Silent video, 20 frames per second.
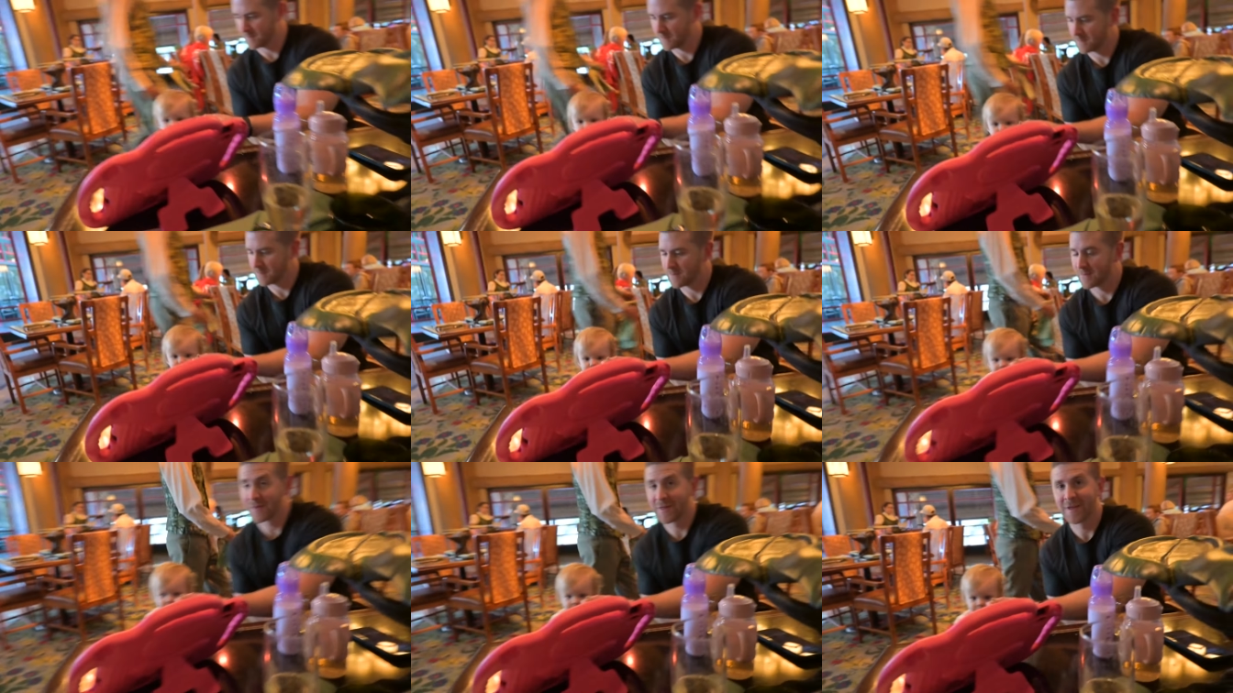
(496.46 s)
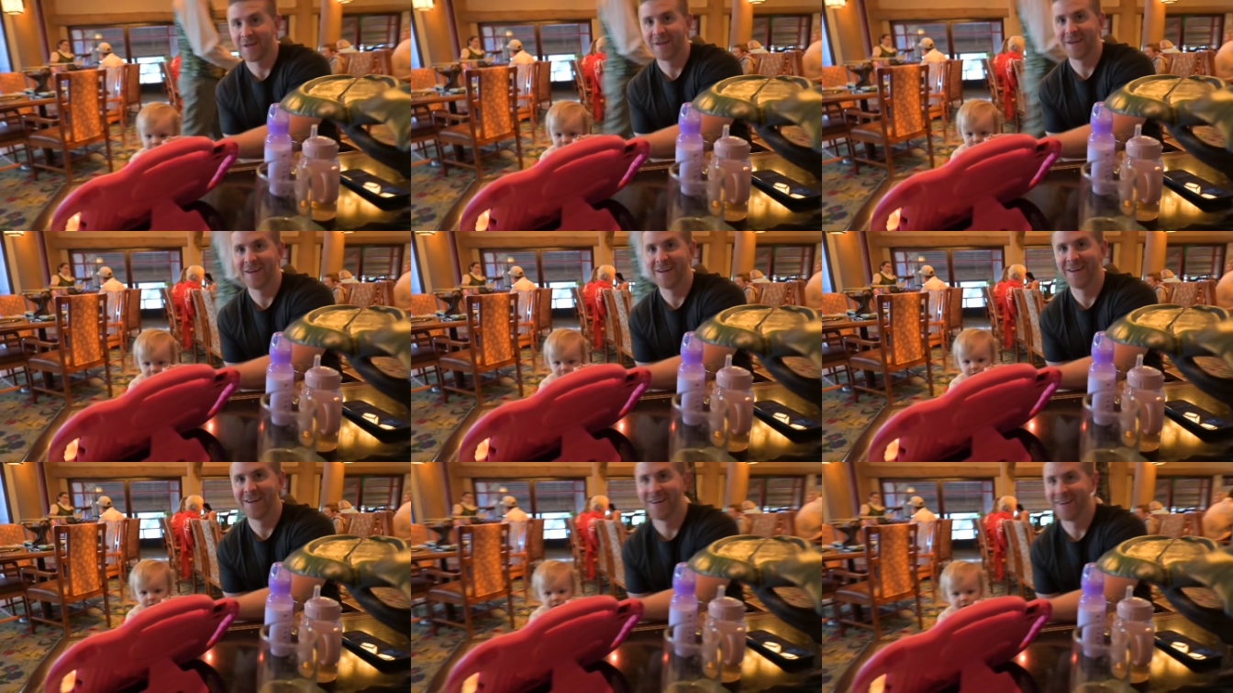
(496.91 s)
doing the
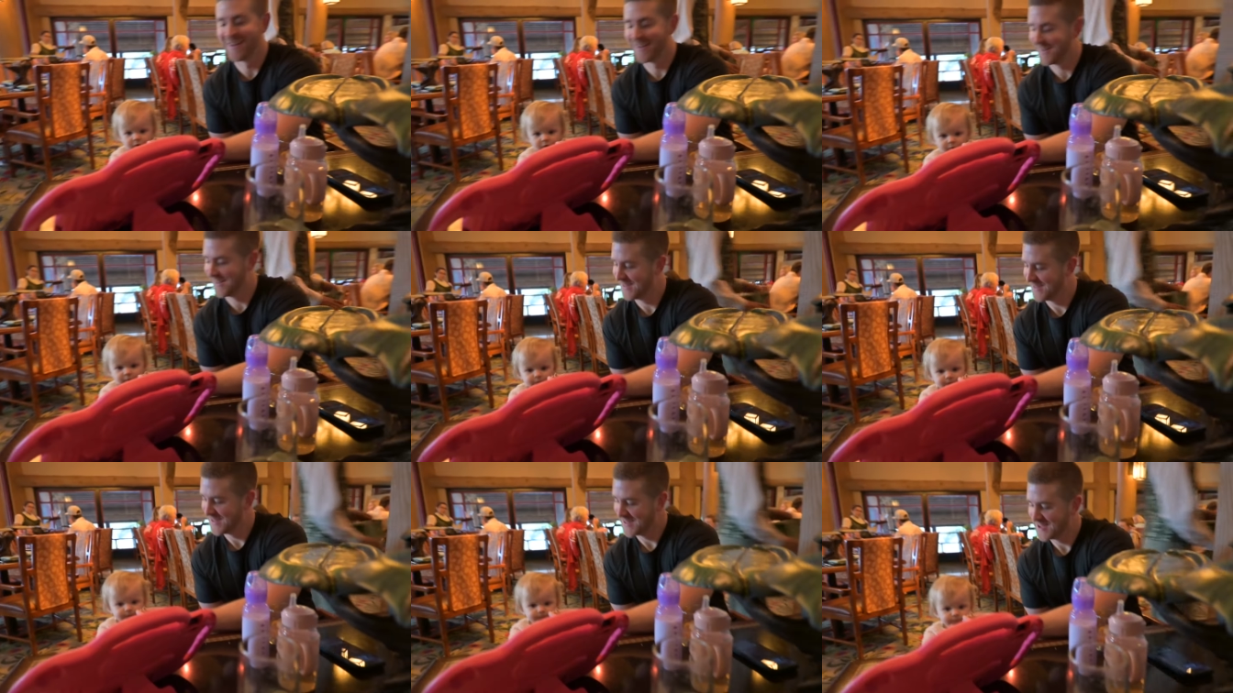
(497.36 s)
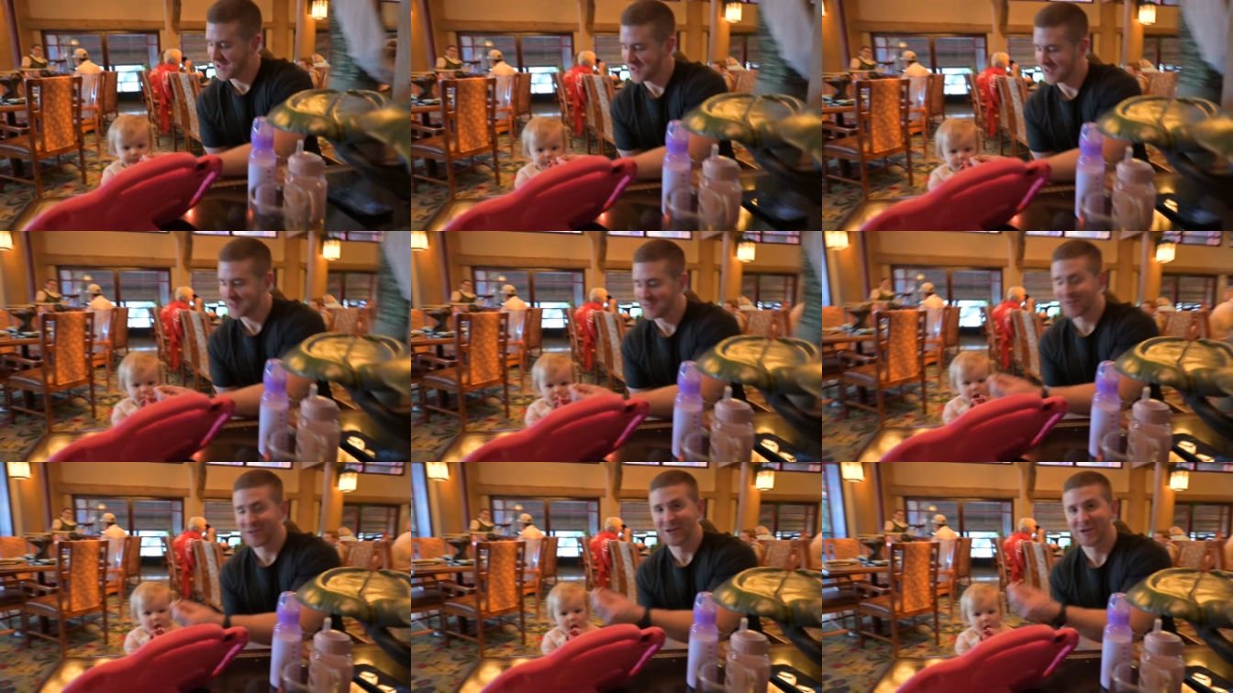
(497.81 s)
best we can to
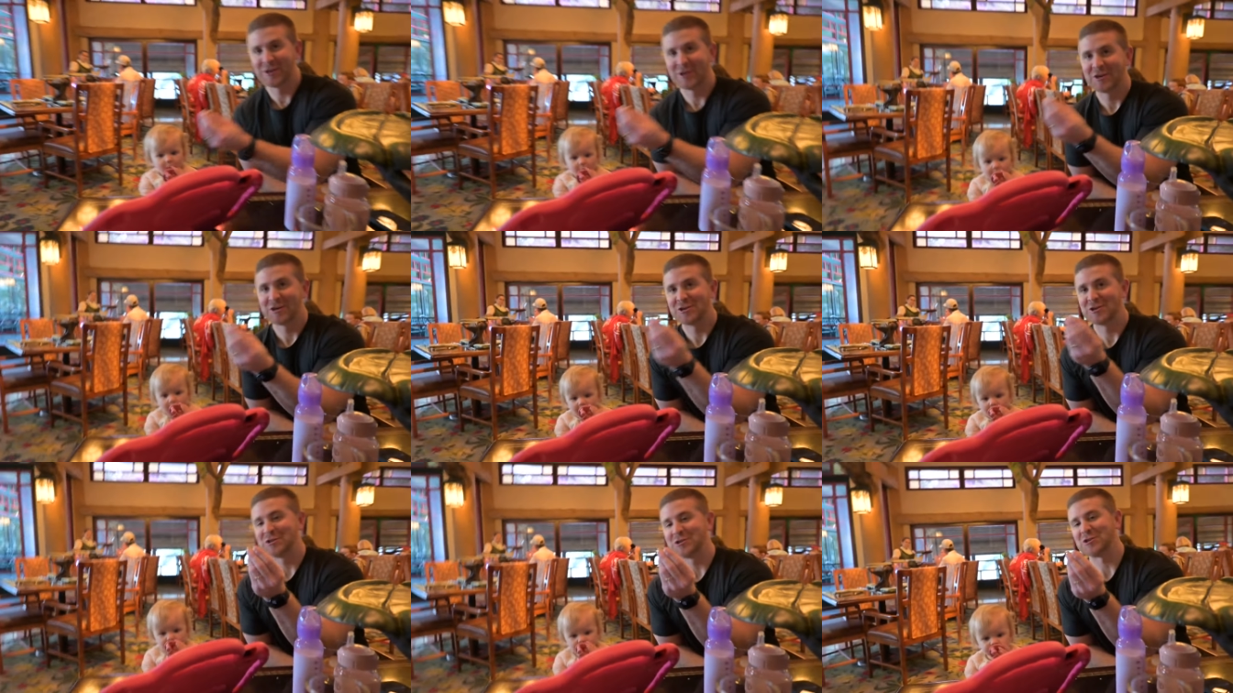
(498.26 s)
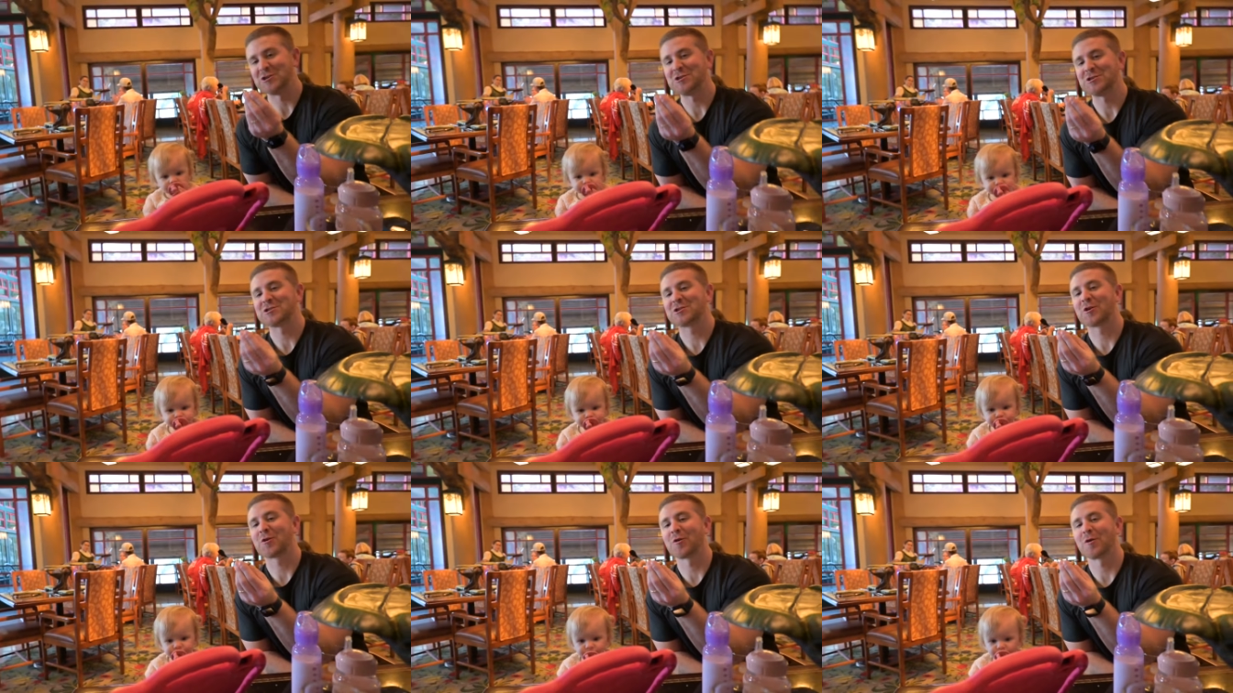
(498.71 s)
get her to eat anything
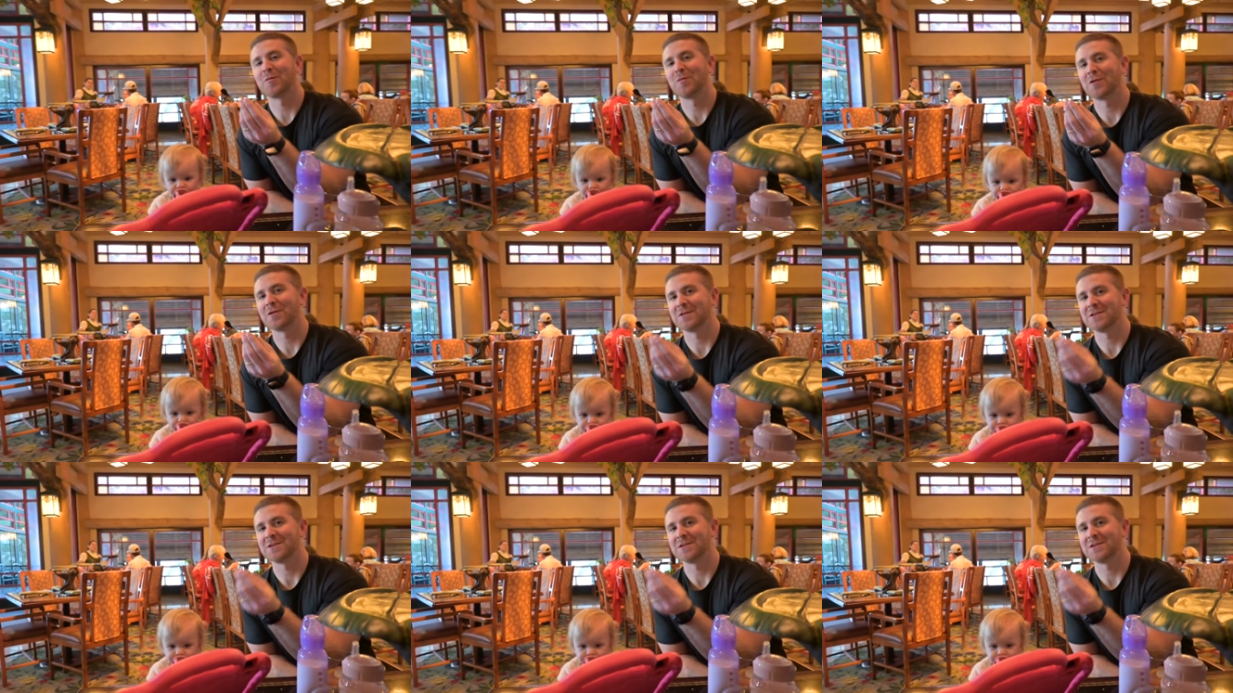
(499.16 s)
She's at this point.